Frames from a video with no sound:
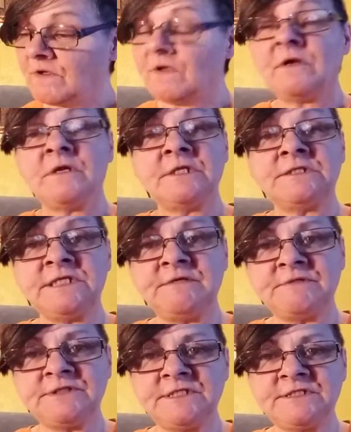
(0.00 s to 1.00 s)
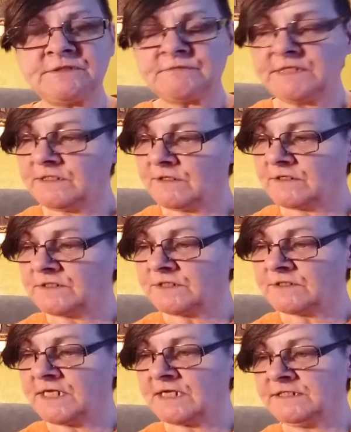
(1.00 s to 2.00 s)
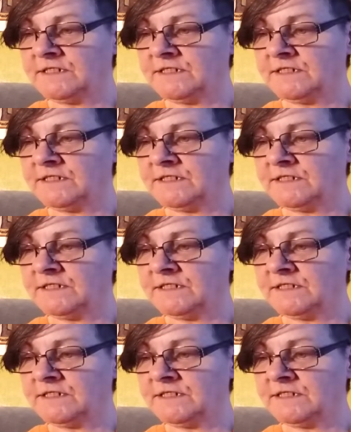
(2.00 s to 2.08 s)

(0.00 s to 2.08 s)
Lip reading: Let's see what these 3 cards are down